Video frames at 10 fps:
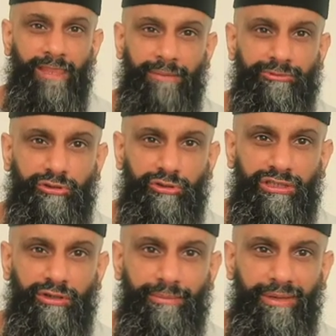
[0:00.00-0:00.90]

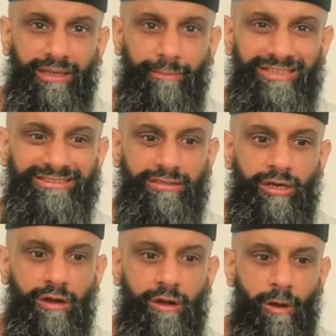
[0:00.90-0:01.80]
Absolutely going to make a mess.
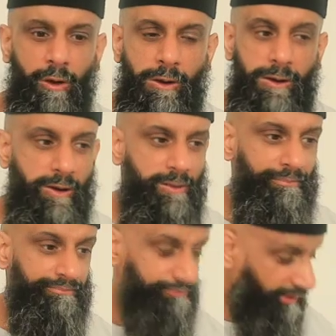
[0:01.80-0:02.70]
Uh,
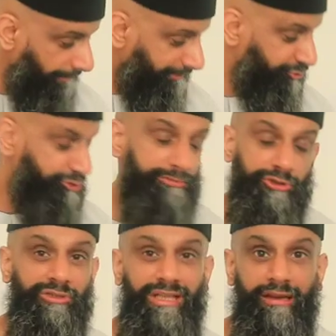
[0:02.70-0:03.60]
I presume
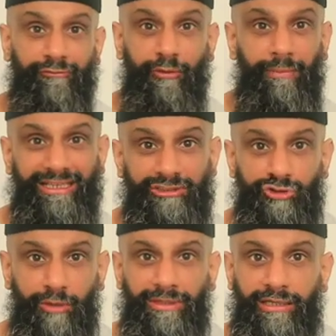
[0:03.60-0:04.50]
you could get it from any
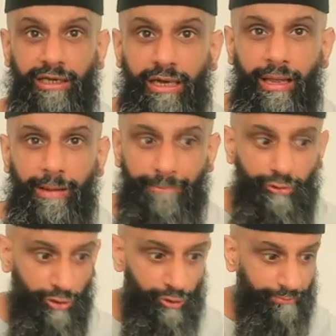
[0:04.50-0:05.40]
shop in uh,
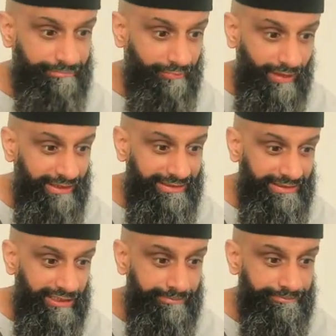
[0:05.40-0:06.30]
Morocco,
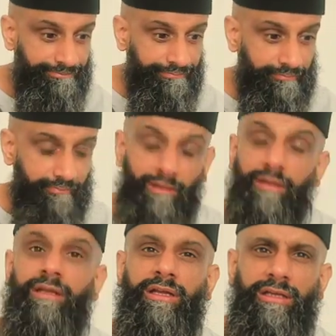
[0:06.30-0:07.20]
any uh,
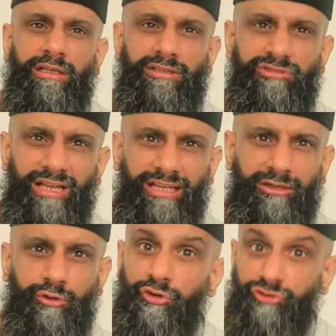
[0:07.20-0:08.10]
sort
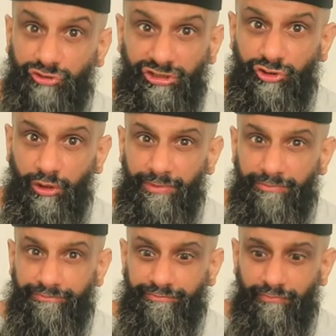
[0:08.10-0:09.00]
of grocery shop,
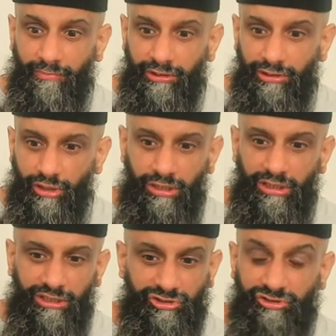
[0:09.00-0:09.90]
you know,
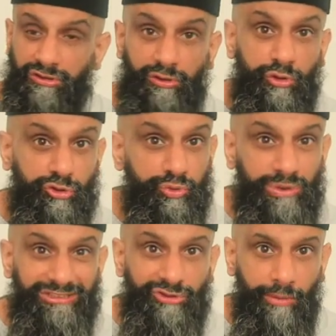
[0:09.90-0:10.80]
just local
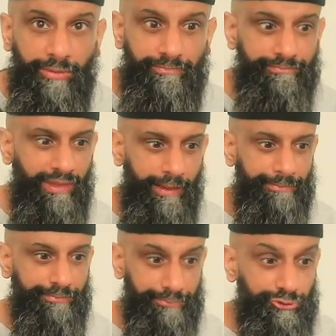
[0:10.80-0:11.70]
sweet shop.
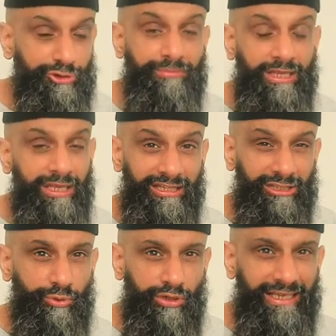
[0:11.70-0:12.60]
I presume
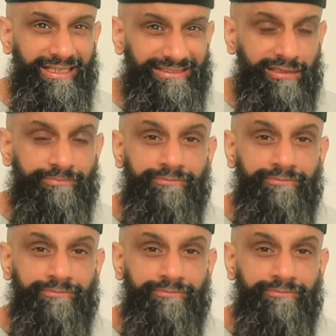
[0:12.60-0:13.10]
that's what it is.